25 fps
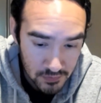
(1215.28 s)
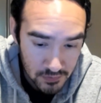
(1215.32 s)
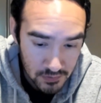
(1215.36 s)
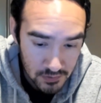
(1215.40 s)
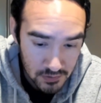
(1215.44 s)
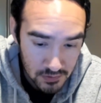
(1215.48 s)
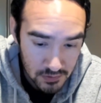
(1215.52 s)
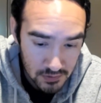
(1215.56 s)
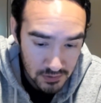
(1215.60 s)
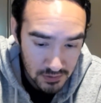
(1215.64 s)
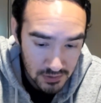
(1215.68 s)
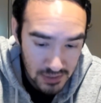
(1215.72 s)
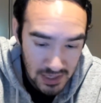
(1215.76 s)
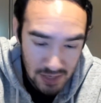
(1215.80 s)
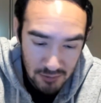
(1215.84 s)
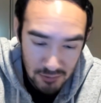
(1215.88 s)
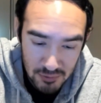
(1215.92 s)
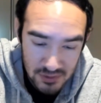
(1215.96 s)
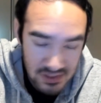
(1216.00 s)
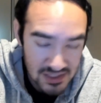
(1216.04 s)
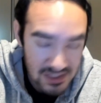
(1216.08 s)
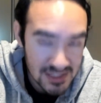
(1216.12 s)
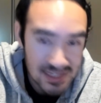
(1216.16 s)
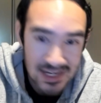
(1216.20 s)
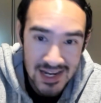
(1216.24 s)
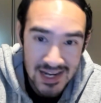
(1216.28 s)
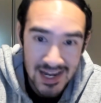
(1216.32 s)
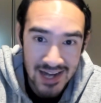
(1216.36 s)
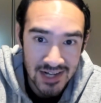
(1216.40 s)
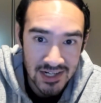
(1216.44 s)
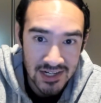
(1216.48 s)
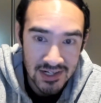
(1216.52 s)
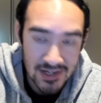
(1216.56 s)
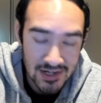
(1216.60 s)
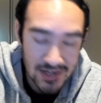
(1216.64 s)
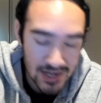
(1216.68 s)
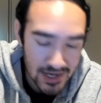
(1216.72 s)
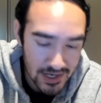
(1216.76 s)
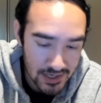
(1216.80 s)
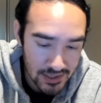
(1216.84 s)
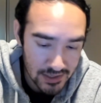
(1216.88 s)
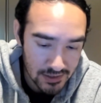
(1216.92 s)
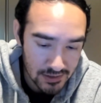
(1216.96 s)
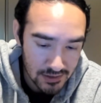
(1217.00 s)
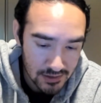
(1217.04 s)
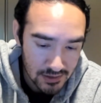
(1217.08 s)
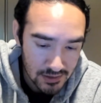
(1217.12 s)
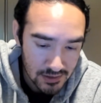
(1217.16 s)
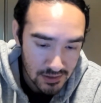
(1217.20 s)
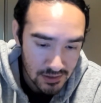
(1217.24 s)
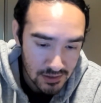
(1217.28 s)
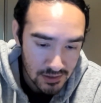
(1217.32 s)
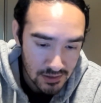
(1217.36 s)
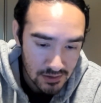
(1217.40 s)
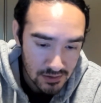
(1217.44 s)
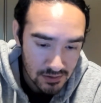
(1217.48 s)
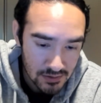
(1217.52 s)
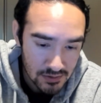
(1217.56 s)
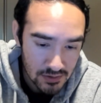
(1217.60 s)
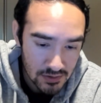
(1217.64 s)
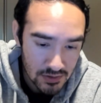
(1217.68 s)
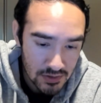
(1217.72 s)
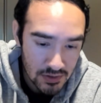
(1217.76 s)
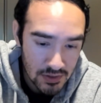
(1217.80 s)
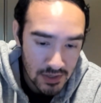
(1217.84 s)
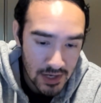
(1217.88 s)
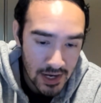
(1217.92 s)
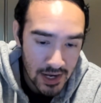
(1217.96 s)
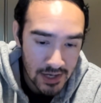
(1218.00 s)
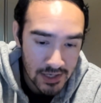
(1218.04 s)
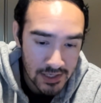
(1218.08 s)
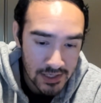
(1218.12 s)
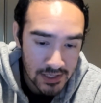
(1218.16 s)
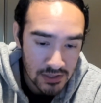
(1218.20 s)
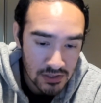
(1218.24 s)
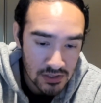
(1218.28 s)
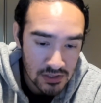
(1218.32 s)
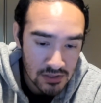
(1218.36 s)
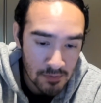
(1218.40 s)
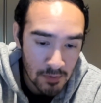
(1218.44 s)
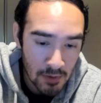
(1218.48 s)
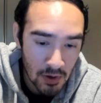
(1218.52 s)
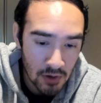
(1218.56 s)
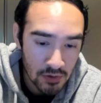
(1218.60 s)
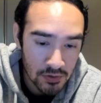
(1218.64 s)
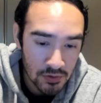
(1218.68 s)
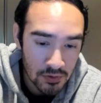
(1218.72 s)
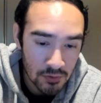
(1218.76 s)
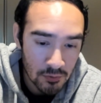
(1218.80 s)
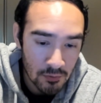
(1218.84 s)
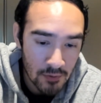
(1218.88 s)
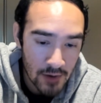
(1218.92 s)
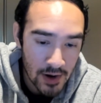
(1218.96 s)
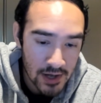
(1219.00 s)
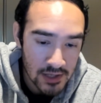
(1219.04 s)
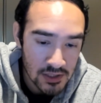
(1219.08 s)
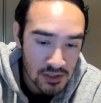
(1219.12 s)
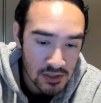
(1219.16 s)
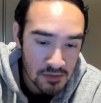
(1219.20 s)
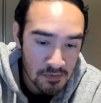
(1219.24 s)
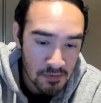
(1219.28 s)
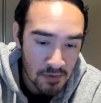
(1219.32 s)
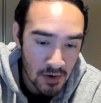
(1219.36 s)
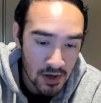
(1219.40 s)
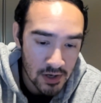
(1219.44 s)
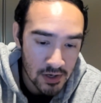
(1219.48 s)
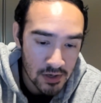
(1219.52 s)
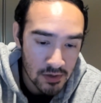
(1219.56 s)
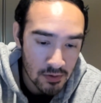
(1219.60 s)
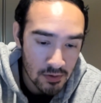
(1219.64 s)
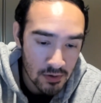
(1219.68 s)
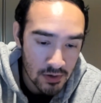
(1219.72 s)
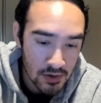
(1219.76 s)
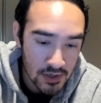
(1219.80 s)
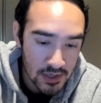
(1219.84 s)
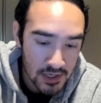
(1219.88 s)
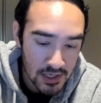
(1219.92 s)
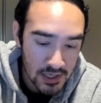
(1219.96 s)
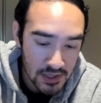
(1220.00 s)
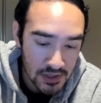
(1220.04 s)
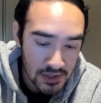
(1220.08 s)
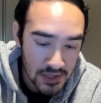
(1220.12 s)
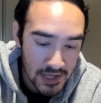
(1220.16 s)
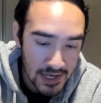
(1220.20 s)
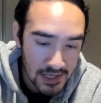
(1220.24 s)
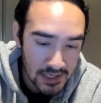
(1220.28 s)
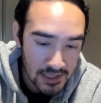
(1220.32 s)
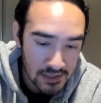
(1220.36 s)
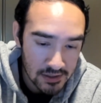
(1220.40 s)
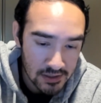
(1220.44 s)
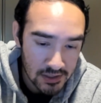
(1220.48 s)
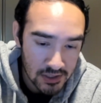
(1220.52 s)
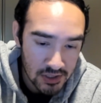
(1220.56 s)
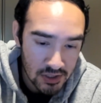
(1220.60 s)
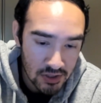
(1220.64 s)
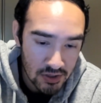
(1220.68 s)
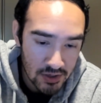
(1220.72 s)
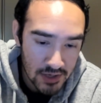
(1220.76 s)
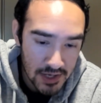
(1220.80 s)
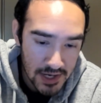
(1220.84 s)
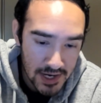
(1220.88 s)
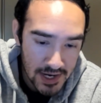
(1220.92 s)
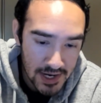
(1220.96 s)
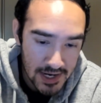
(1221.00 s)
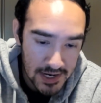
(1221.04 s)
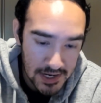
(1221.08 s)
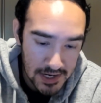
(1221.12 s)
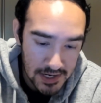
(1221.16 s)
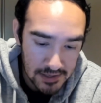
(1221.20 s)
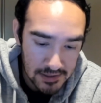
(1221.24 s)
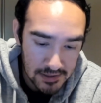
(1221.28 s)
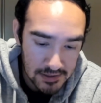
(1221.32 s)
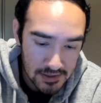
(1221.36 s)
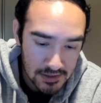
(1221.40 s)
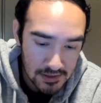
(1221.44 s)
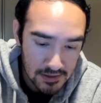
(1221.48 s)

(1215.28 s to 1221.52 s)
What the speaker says: That was not a good hit. So you got to get this ball to the right spot in order to get that good hit.